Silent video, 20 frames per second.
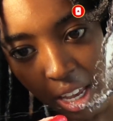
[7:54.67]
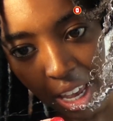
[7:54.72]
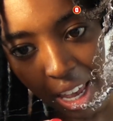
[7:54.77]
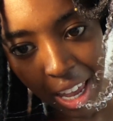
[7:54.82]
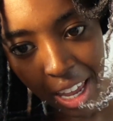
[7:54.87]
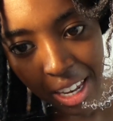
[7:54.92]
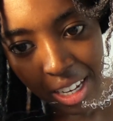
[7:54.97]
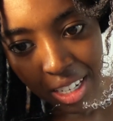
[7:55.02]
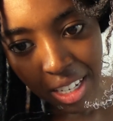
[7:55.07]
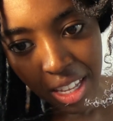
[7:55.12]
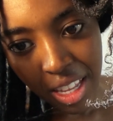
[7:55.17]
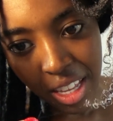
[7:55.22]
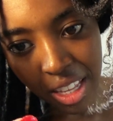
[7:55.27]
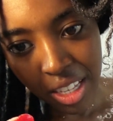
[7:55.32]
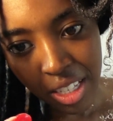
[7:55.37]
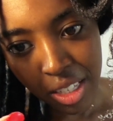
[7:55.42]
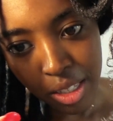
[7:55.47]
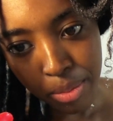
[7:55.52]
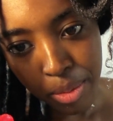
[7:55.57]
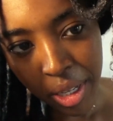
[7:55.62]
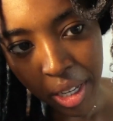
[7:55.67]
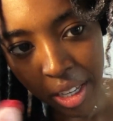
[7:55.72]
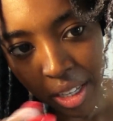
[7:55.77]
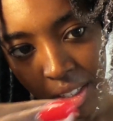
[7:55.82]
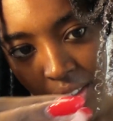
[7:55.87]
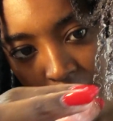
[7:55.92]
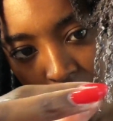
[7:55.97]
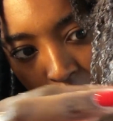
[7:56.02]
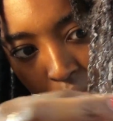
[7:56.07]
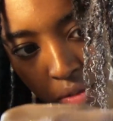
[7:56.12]
and I think this is
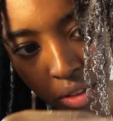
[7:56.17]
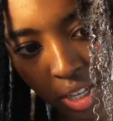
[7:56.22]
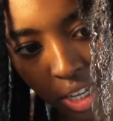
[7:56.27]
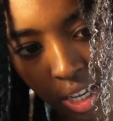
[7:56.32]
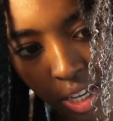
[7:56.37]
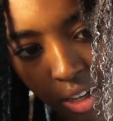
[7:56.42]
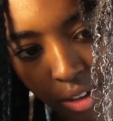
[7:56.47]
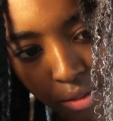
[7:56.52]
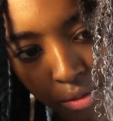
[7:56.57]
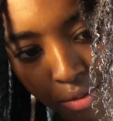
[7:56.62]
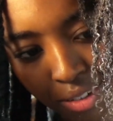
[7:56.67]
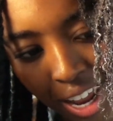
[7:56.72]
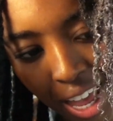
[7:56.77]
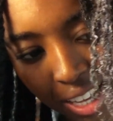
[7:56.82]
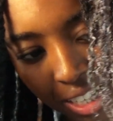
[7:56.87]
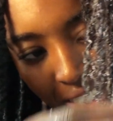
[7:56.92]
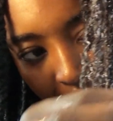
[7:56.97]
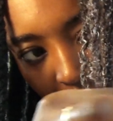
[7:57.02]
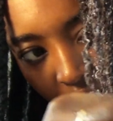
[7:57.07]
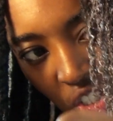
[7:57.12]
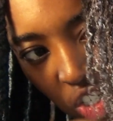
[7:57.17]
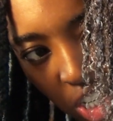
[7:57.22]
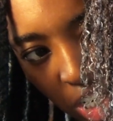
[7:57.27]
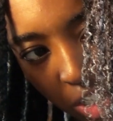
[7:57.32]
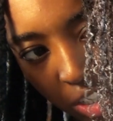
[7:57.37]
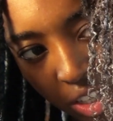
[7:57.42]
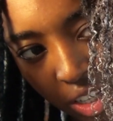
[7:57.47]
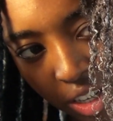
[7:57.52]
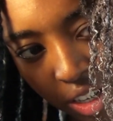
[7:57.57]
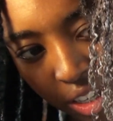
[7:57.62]
because of the flaxseed
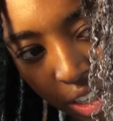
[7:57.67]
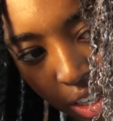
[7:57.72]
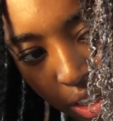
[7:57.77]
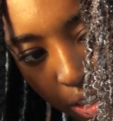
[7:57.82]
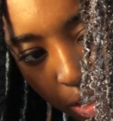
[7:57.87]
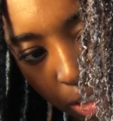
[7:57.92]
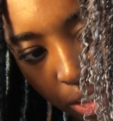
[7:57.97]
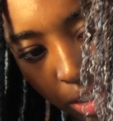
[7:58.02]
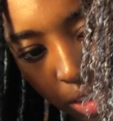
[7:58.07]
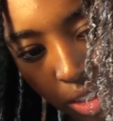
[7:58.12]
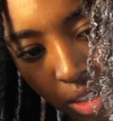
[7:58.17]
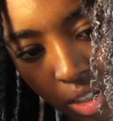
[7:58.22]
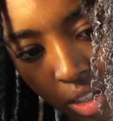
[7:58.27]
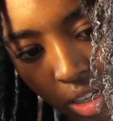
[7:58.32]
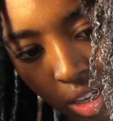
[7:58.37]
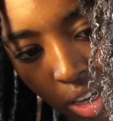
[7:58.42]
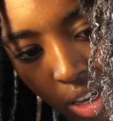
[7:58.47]
gel that I used.